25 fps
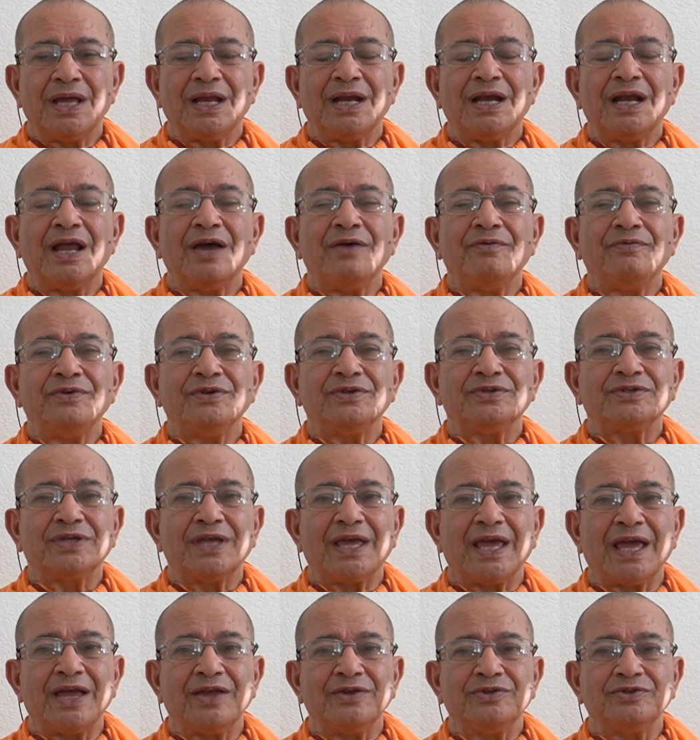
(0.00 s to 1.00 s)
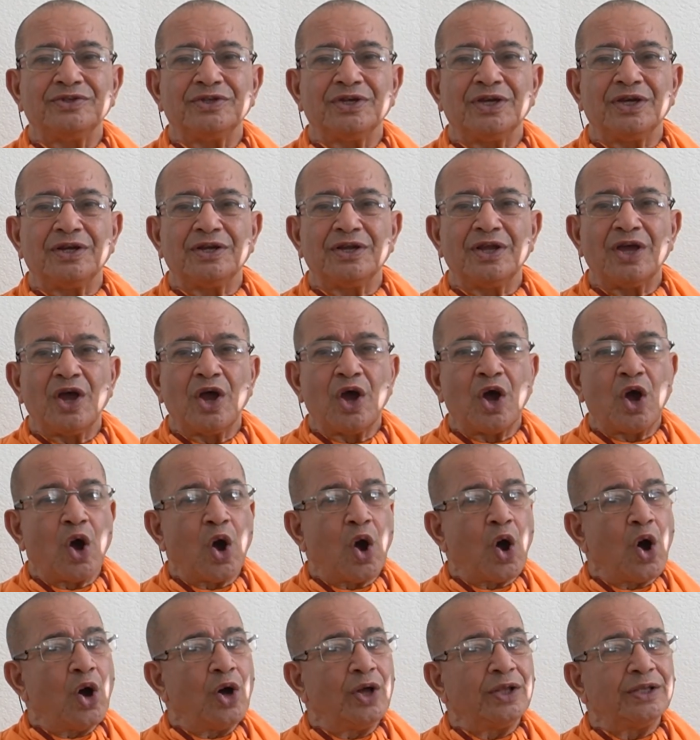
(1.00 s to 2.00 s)
Love is the engine.
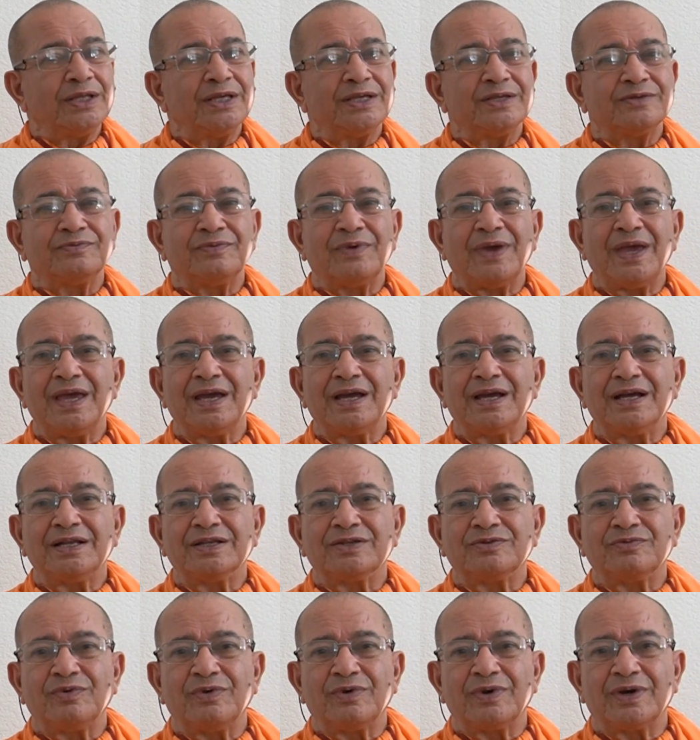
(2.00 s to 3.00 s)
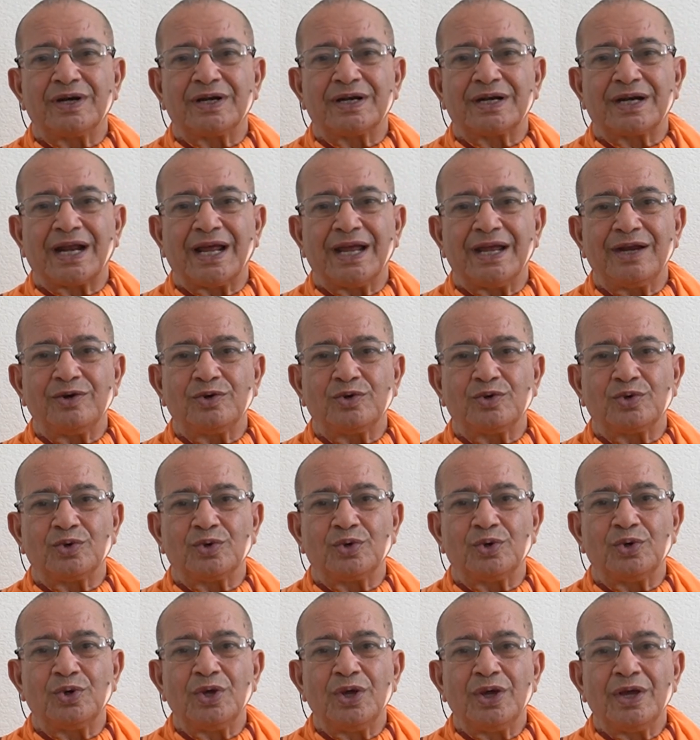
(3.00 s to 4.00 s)
All these vehicles we were trying
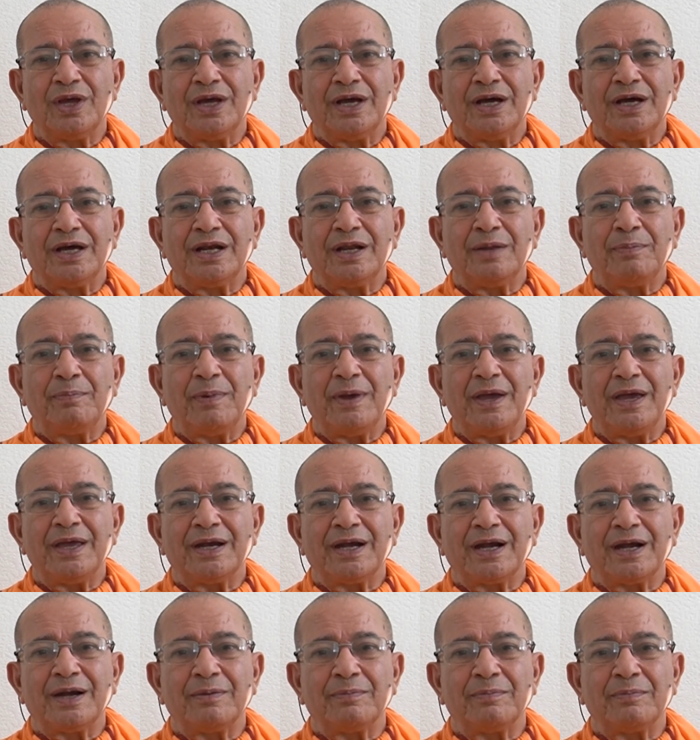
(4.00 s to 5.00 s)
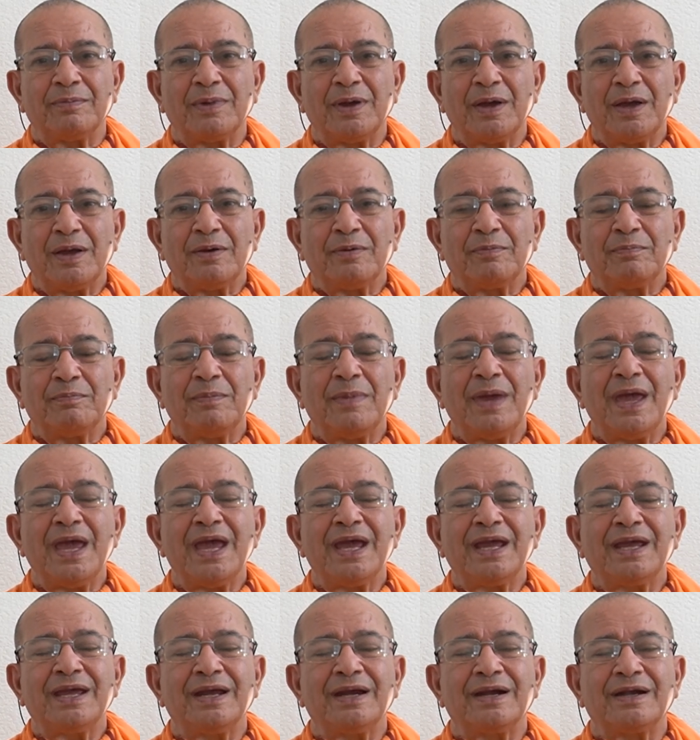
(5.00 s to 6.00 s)
to repair and
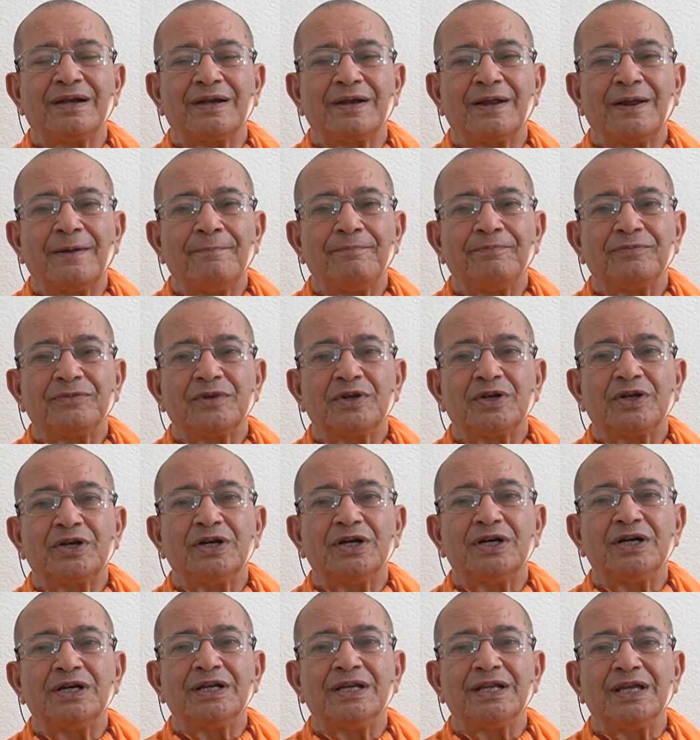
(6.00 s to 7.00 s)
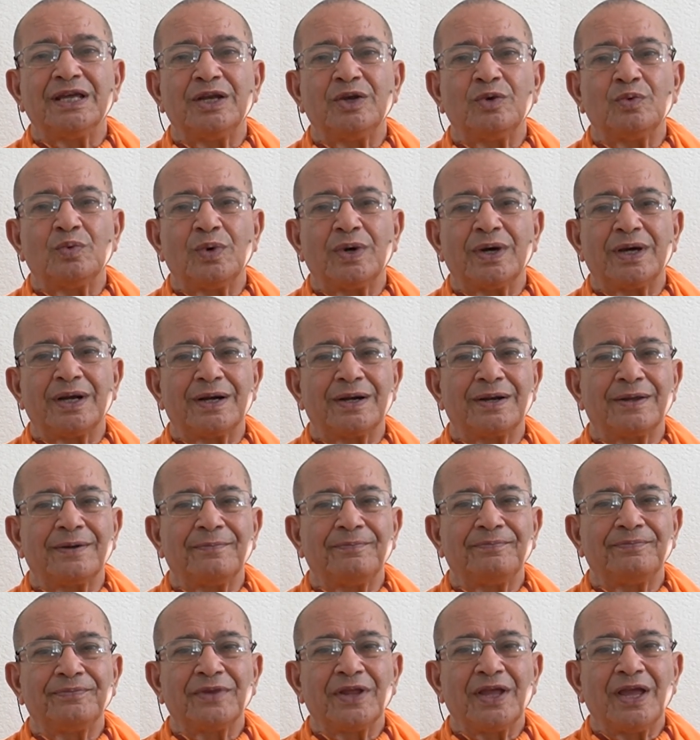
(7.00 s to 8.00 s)
make it turn inward.
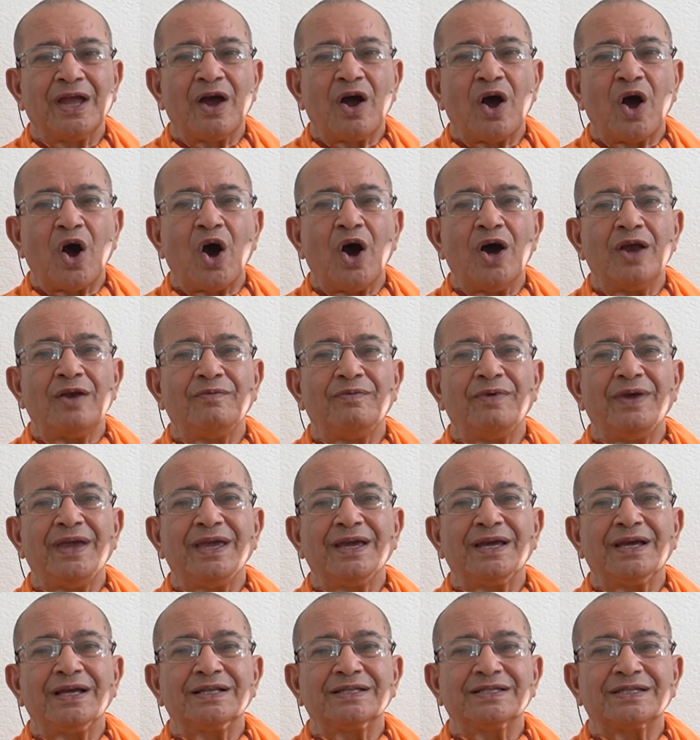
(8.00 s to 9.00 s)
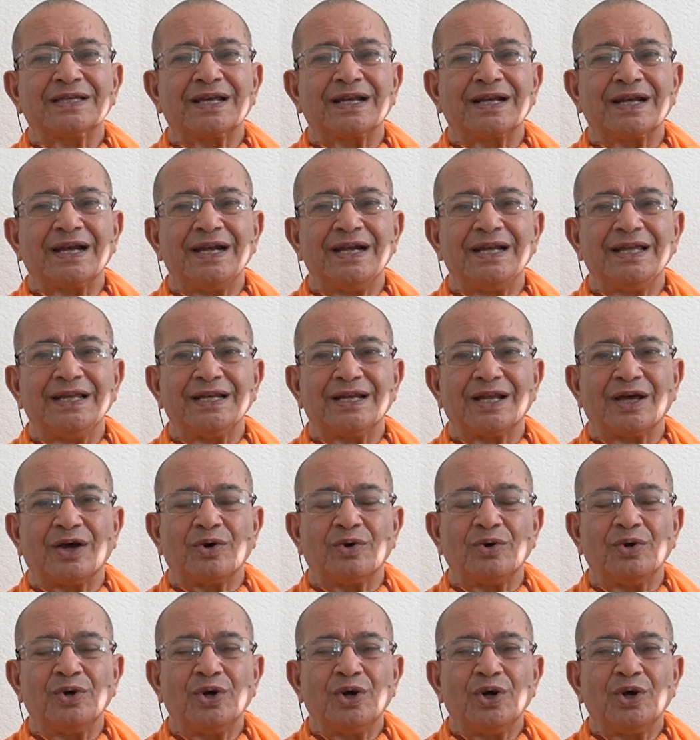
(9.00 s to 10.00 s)
All vehicles are ready
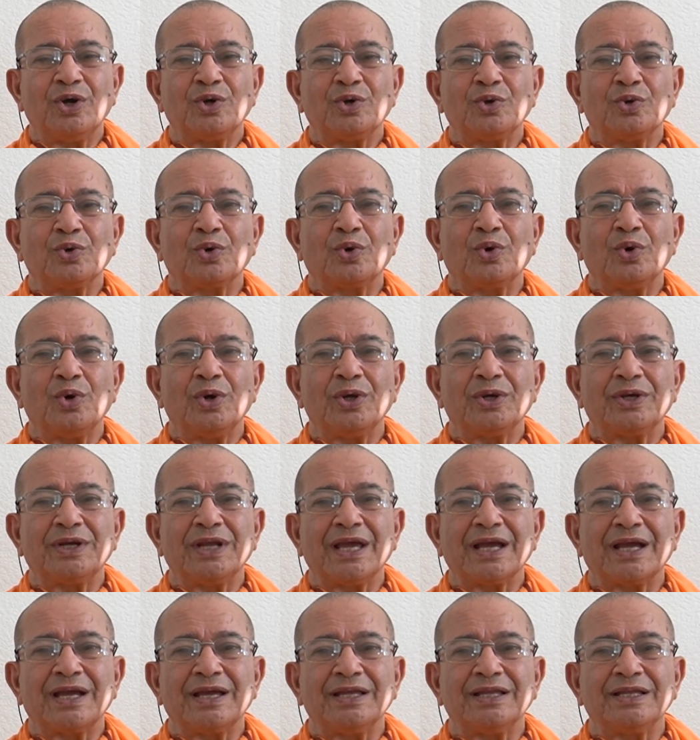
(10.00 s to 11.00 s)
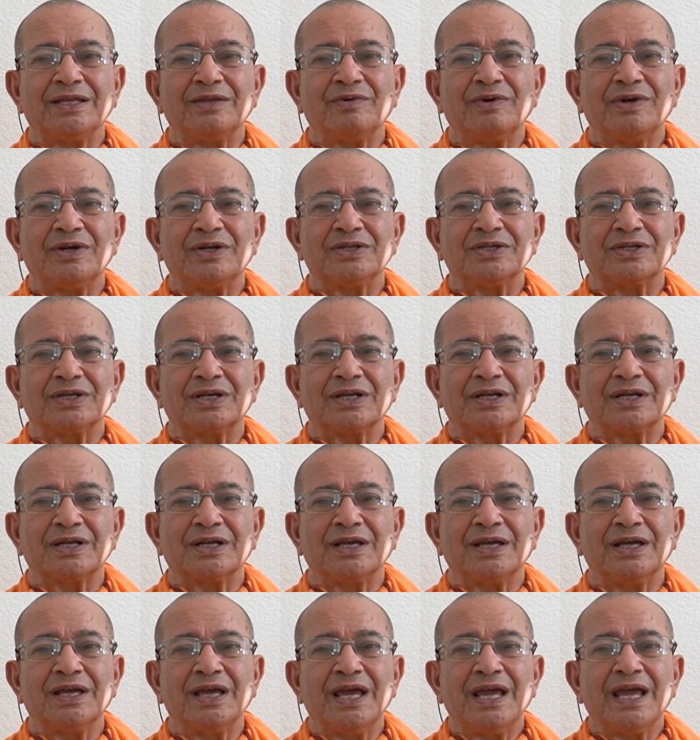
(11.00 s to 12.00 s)
now to go take inward
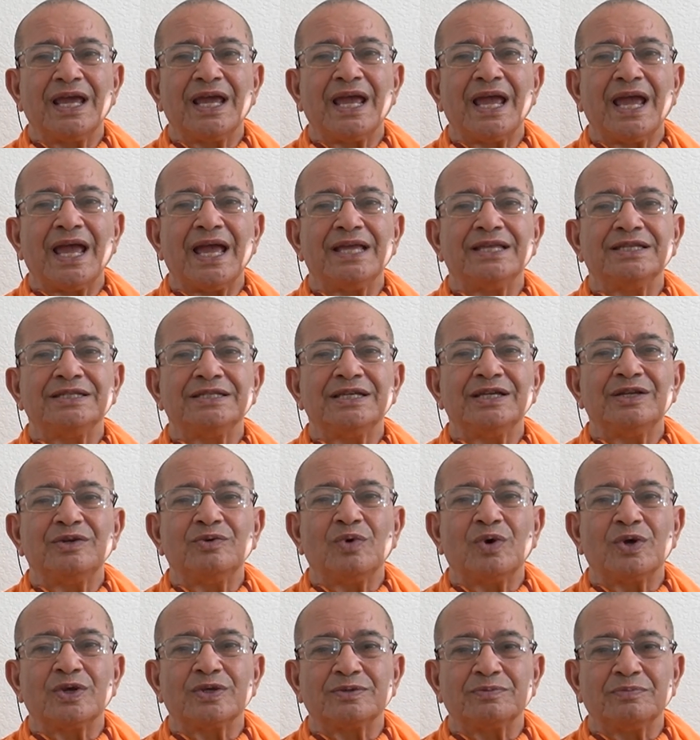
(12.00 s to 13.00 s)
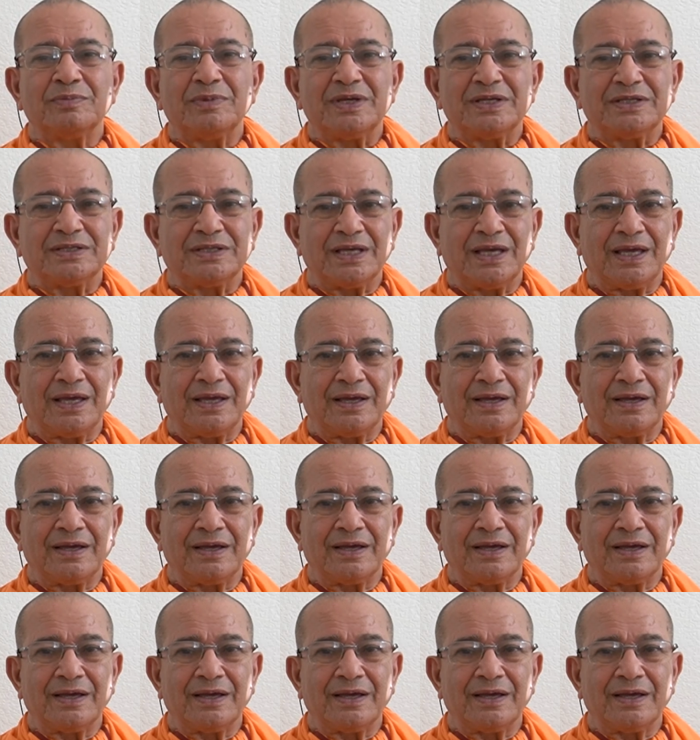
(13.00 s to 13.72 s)
journey. Engine was missing.